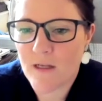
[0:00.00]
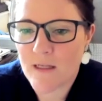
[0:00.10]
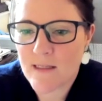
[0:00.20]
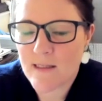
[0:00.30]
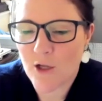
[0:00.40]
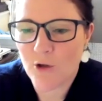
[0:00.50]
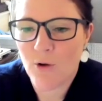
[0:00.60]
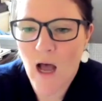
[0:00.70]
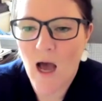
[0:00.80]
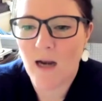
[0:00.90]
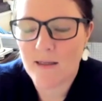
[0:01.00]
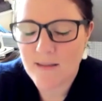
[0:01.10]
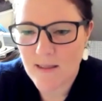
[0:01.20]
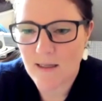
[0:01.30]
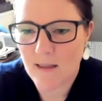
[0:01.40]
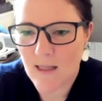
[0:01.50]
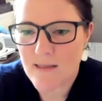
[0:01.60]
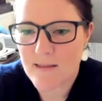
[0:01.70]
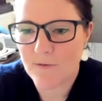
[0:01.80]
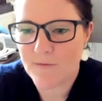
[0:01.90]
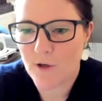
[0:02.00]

is that you harness the collective.